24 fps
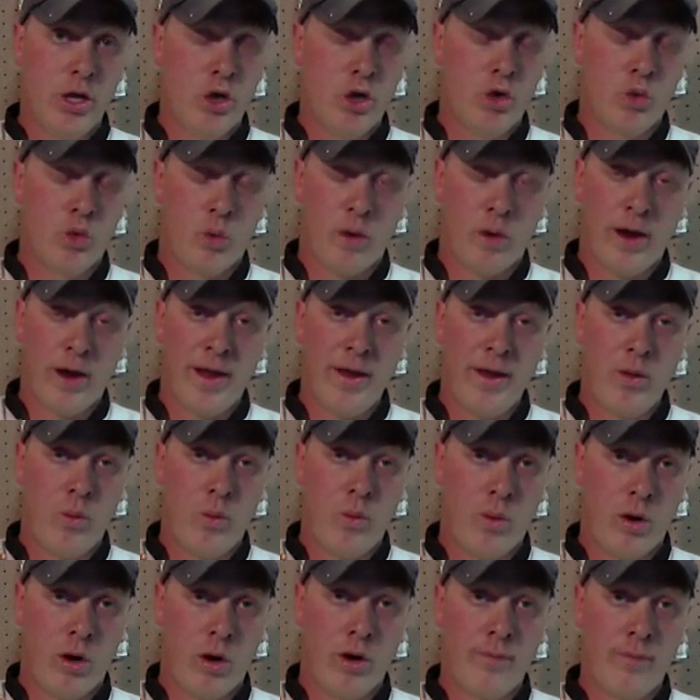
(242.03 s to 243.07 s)
Great
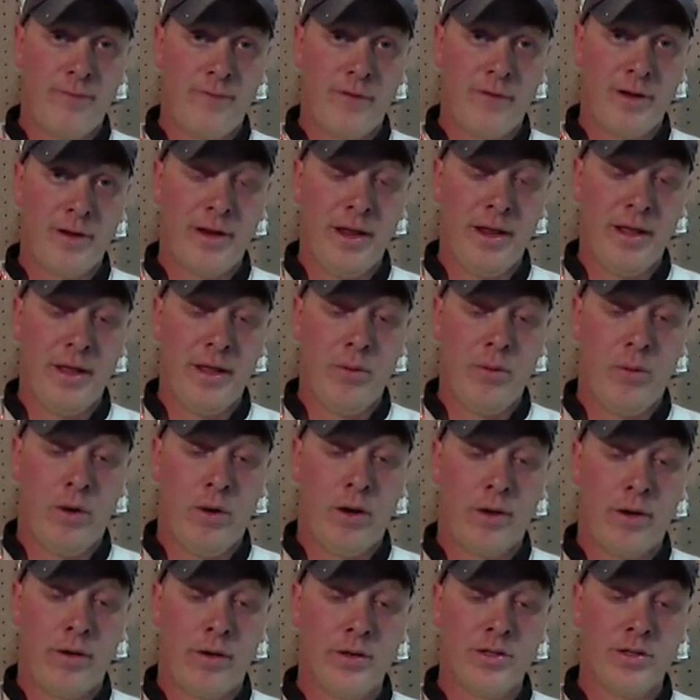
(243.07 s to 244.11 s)
worm for dingy
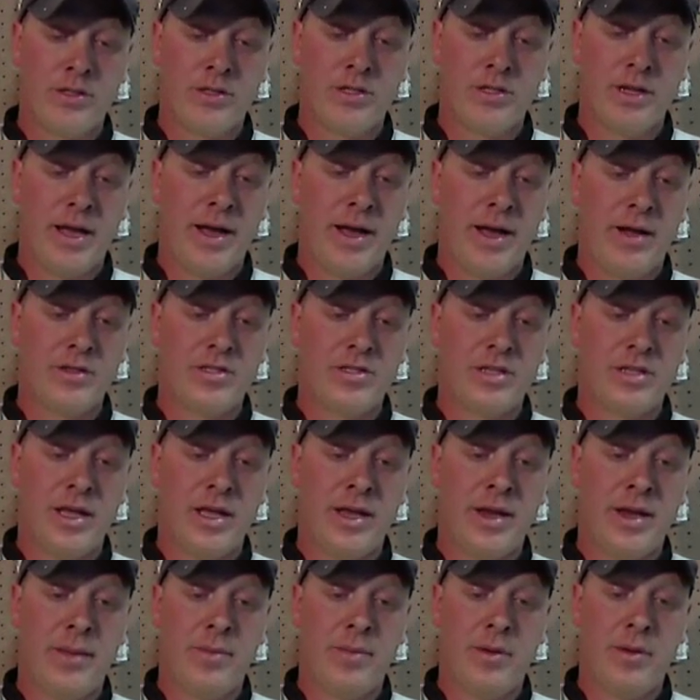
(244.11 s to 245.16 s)
water. Just an
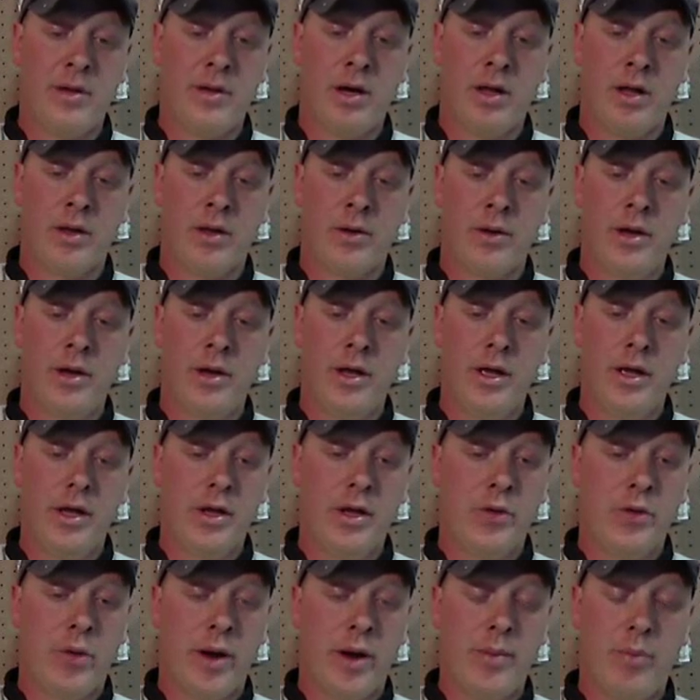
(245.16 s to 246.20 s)
outstanding color.
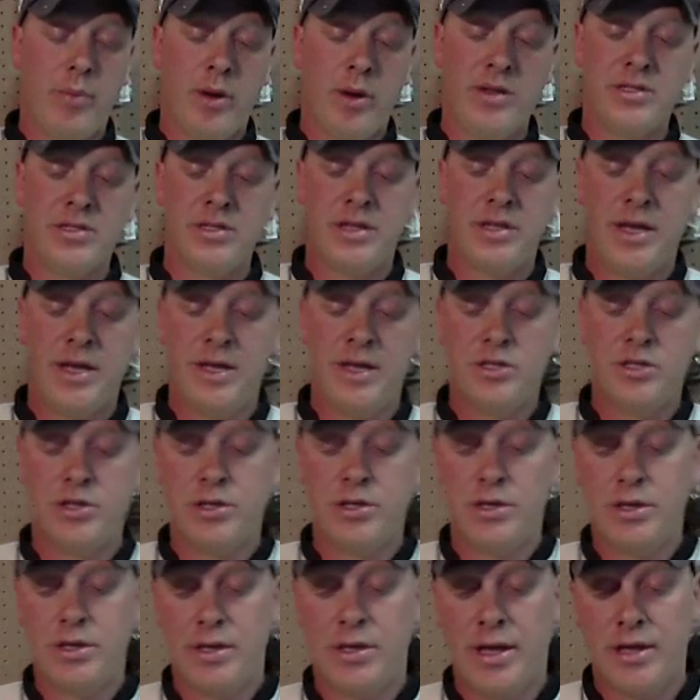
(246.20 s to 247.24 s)
Great
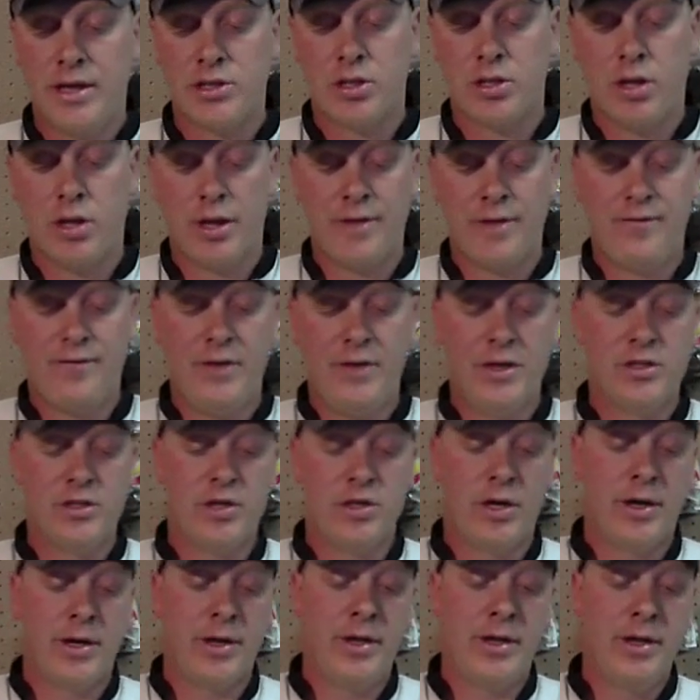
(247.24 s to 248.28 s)
presentation. Catch a lot of fish
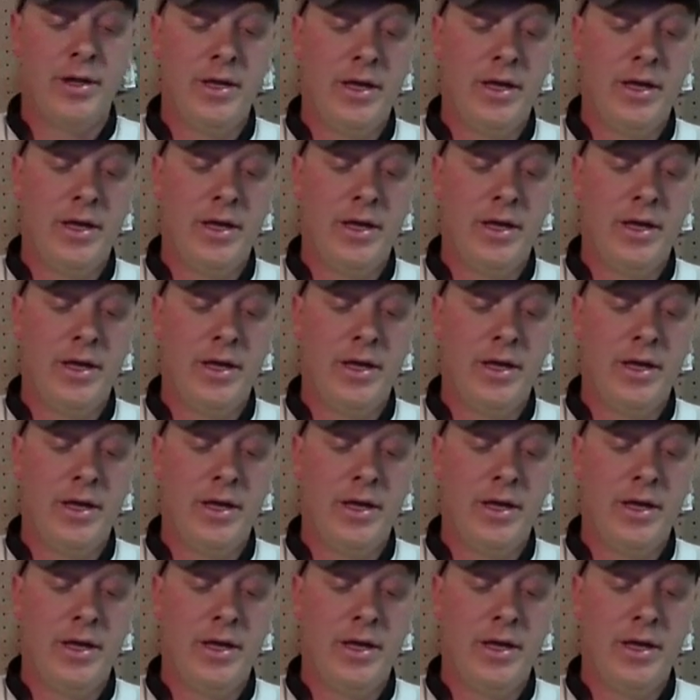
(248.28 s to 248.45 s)
on it.